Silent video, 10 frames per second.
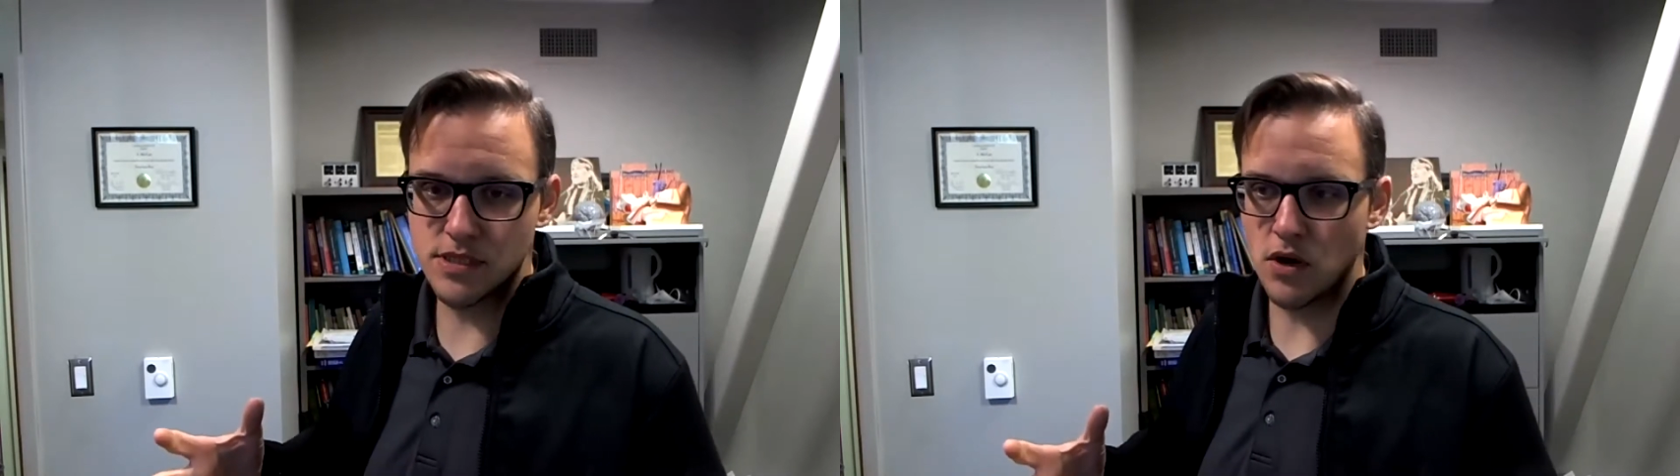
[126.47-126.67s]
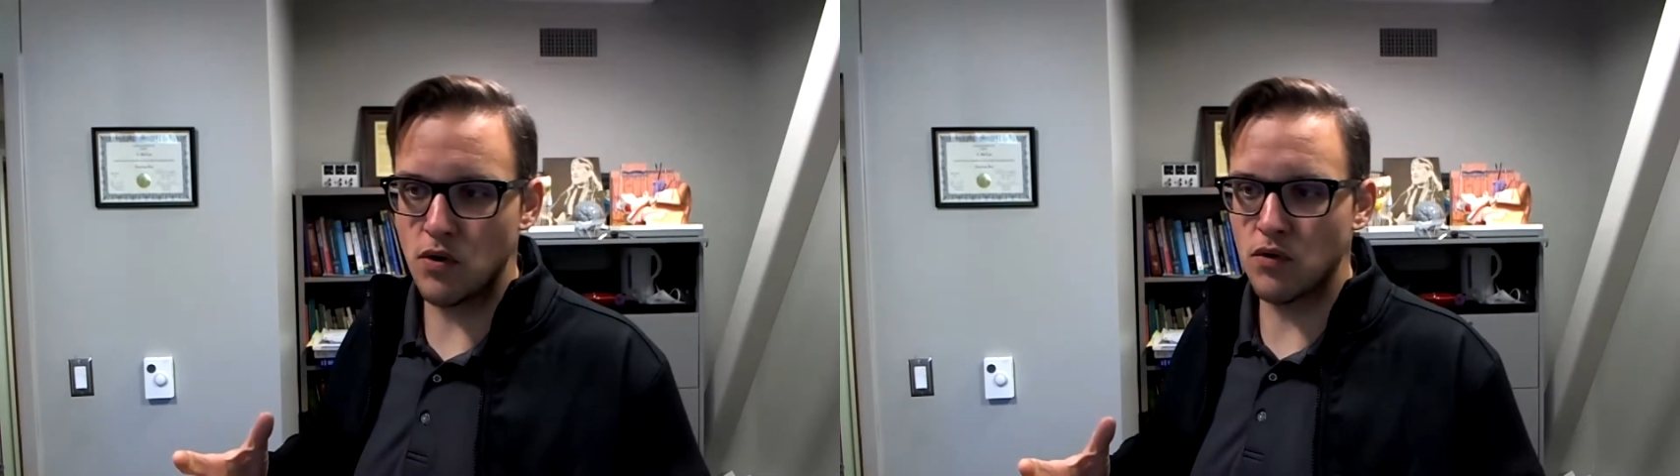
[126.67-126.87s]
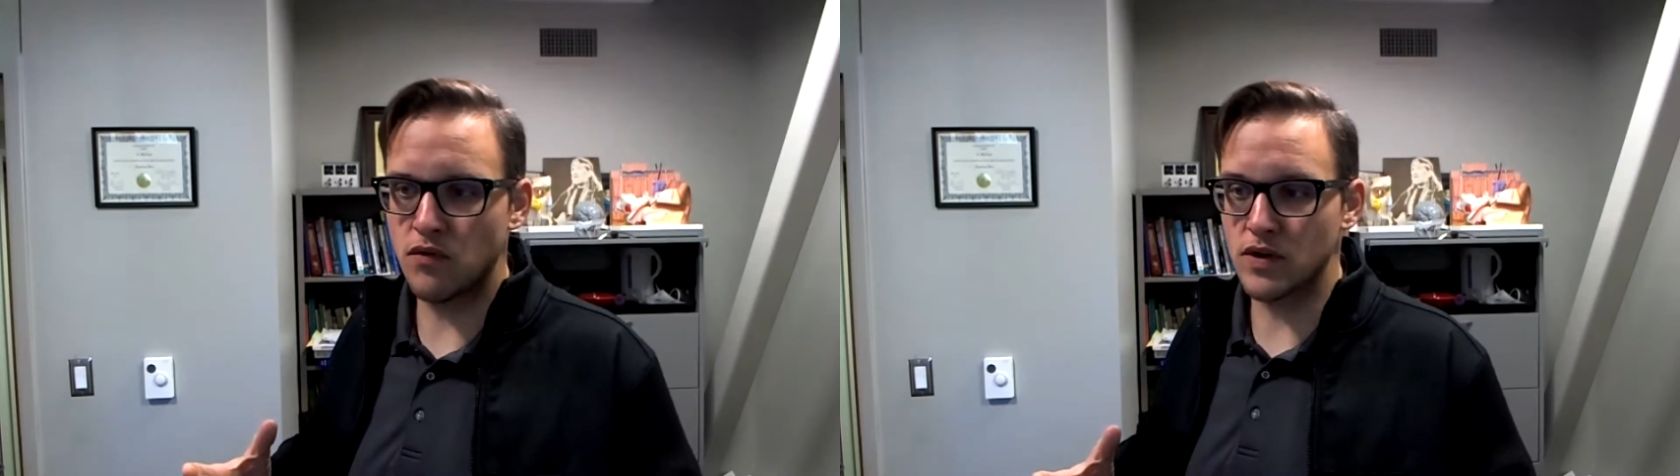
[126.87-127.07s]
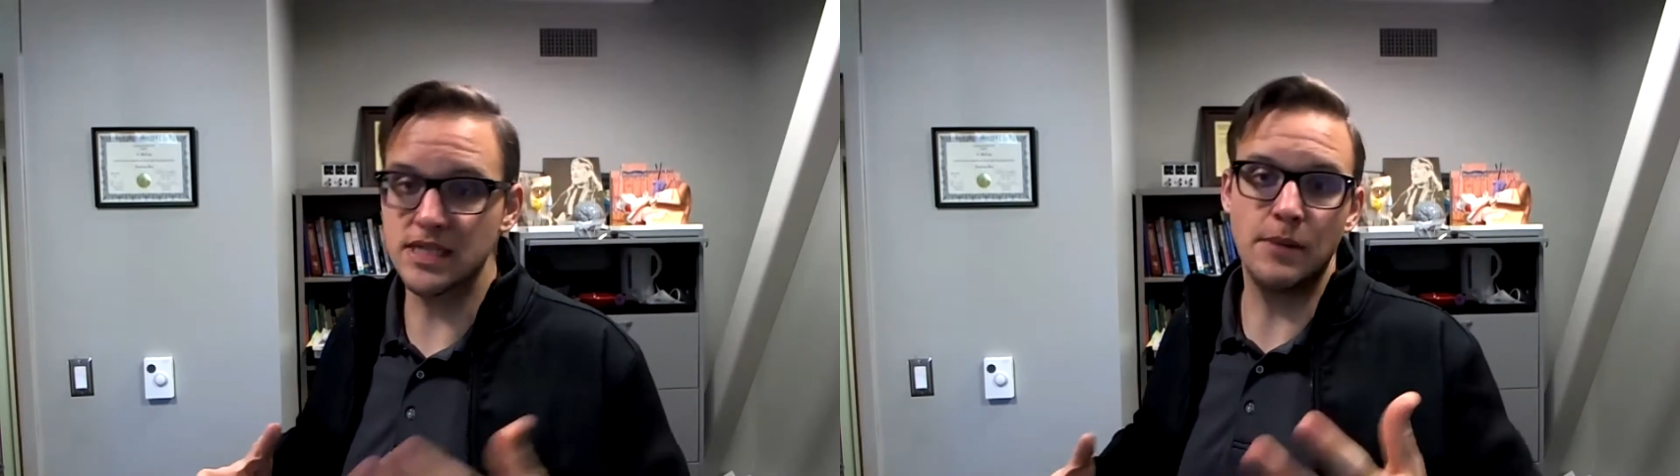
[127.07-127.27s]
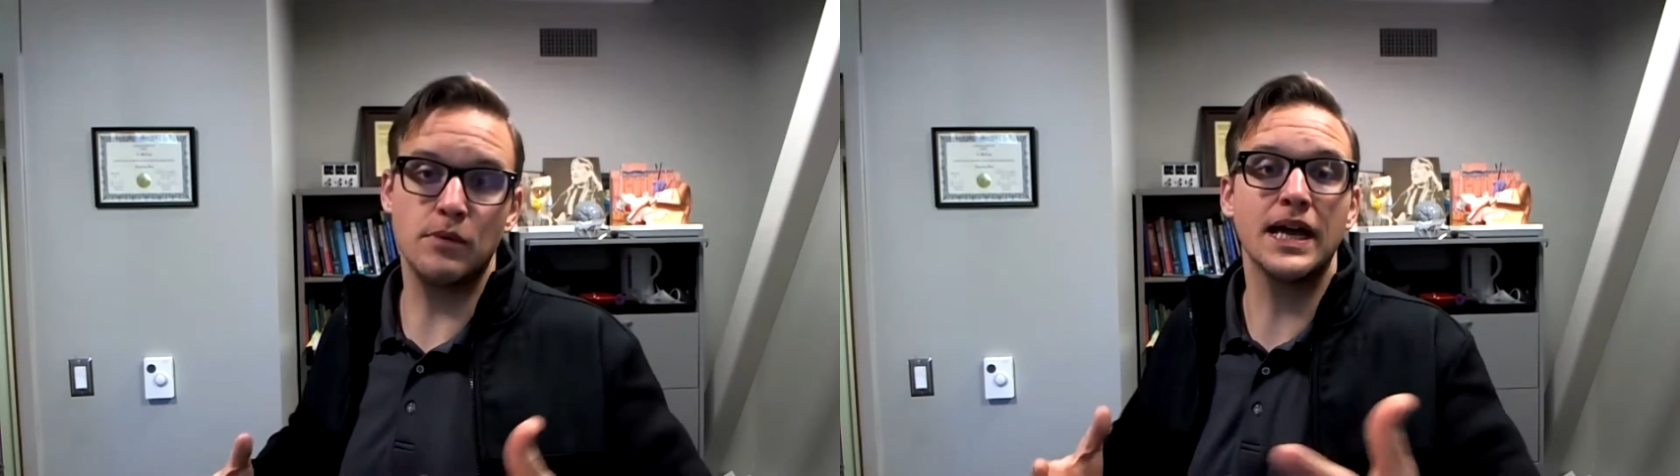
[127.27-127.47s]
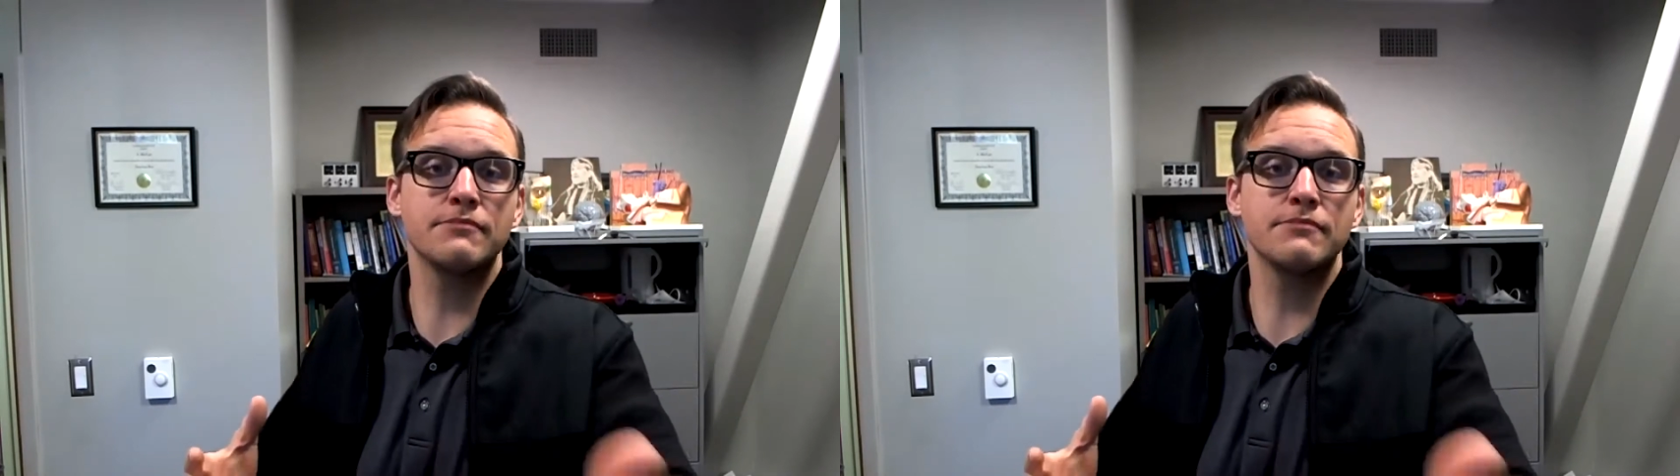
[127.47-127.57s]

So, for example,